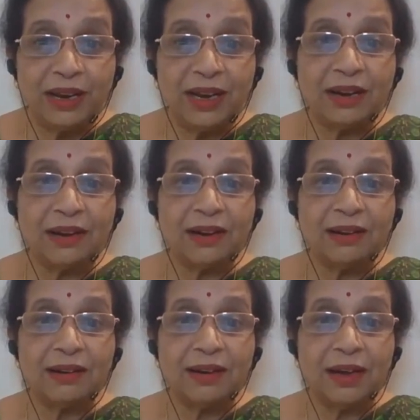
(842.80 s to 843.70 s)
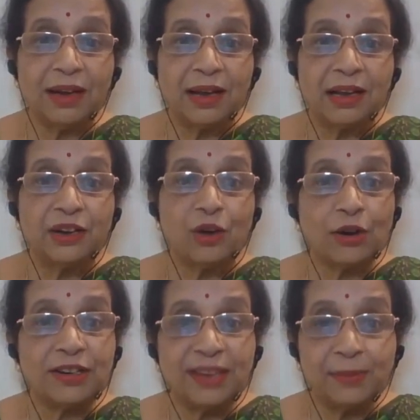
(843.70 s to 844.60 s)
real.
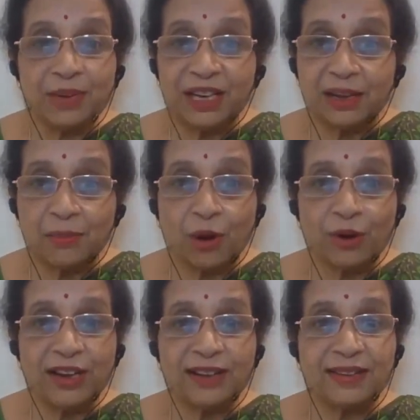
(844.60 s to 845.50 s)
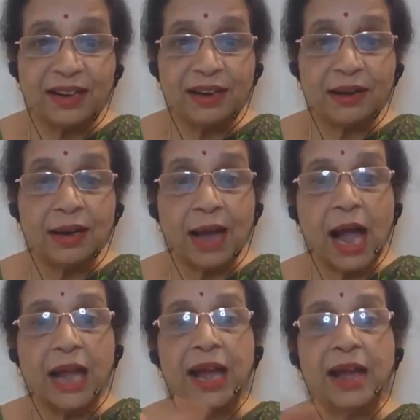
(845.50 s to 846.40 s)
Not simply the body is real.
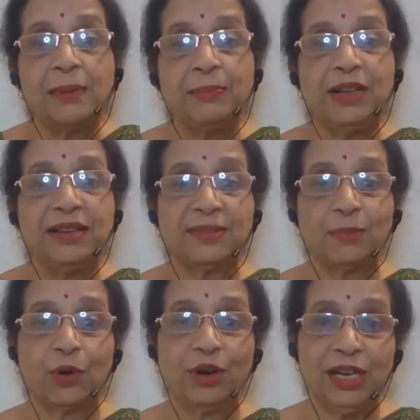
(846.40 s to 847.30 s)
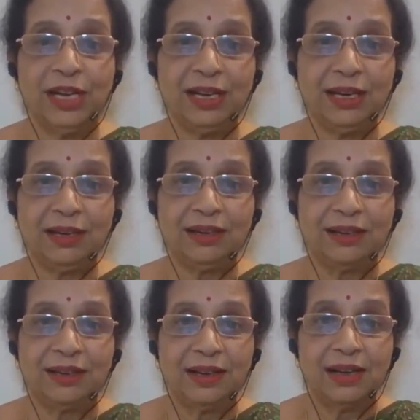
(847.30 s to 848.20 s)
I am this body.
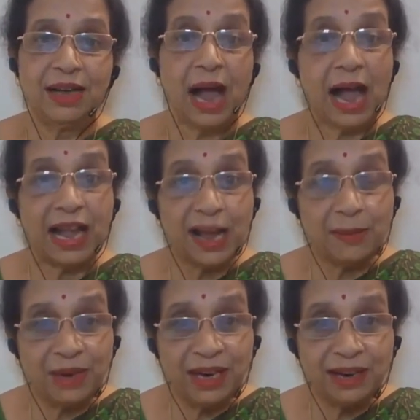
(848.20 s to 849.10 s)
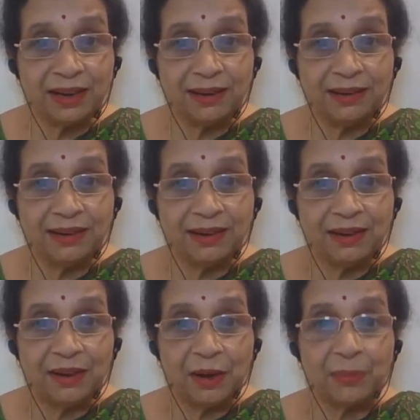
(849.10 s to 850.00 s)
I am real.
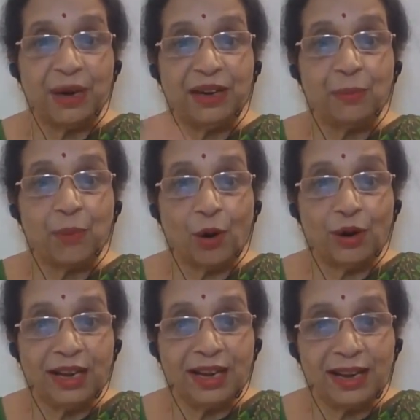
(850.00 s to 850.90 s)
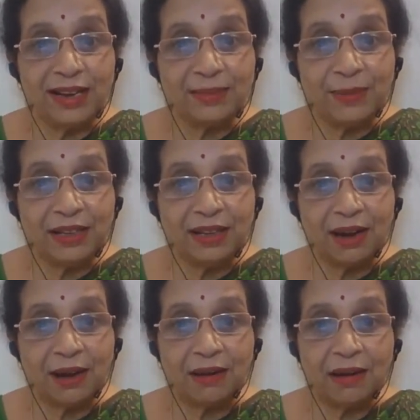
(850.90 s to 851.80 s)
But the body is
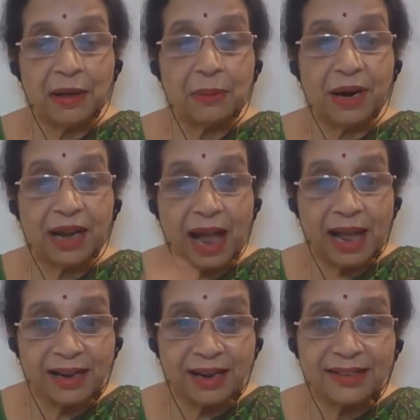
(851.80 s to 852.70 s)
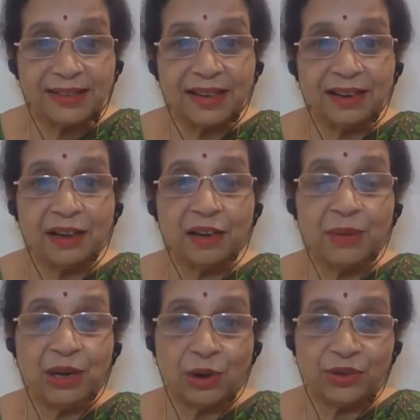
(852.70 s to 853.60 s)
mithya. But I consider,
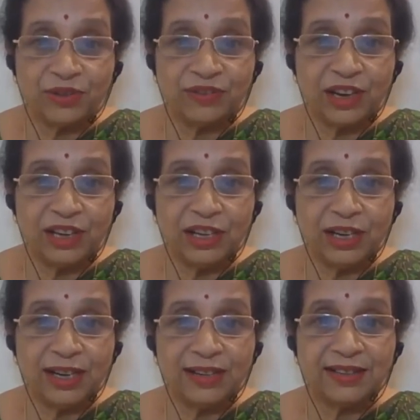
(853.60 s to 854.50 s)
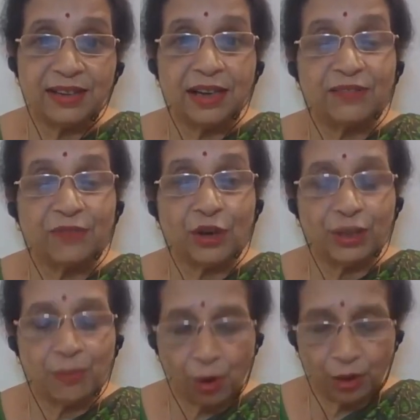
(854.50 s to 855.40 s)
because of the ignorance, for
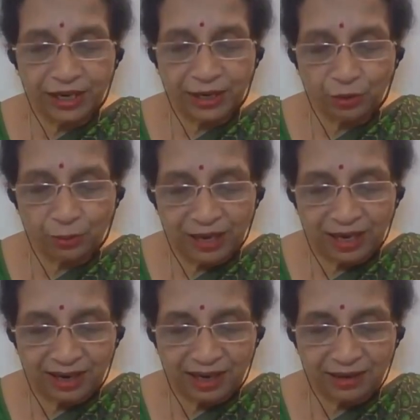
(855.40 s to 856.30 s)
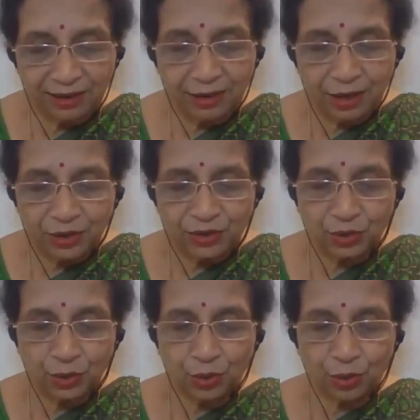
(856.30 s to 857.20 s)
the body to be real.
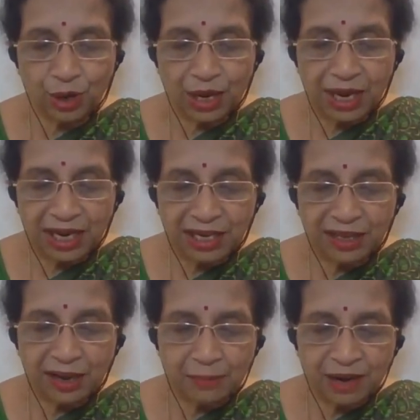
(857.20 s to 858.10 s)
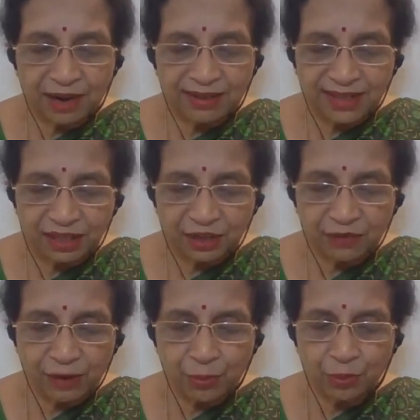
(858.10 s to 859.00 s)
So, idam asat
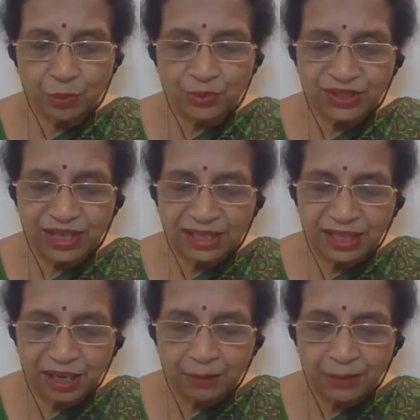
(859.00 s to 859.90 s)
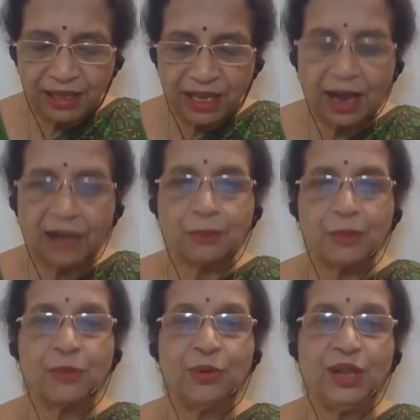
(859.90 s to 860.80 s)
vapuhu satyamiti
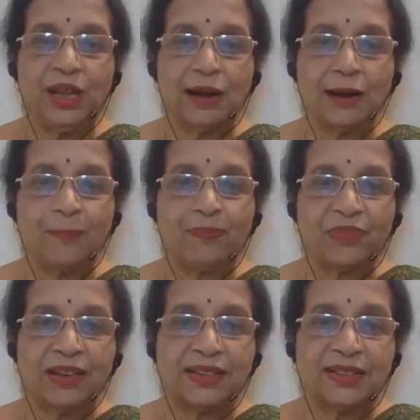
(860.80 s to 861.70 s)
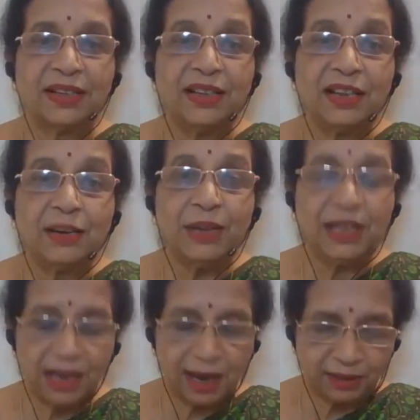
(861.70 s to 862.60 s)
atma buddhya.
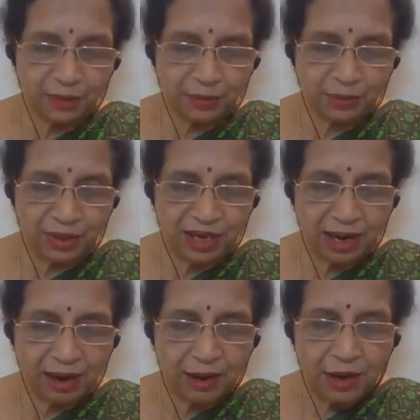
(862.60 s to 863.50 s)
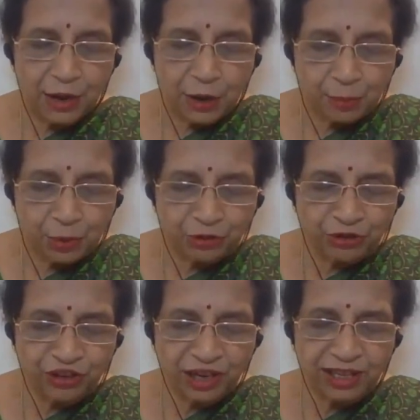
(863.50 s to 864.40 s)
Satyamiti atma buddhya.
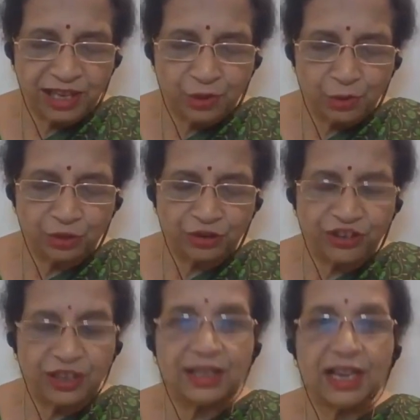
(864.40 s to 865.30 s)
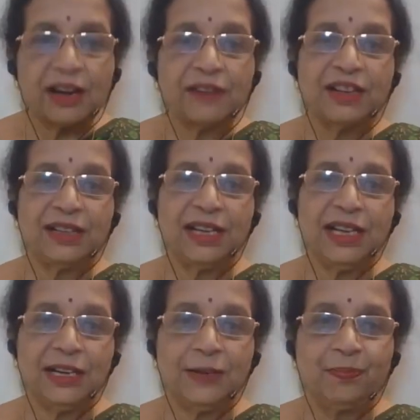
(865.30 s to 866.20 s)
Pushyati ukshyati
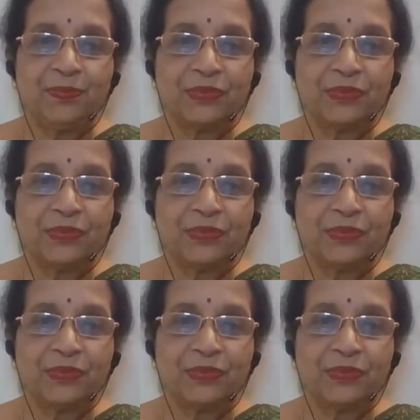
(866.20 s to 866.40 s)
avati.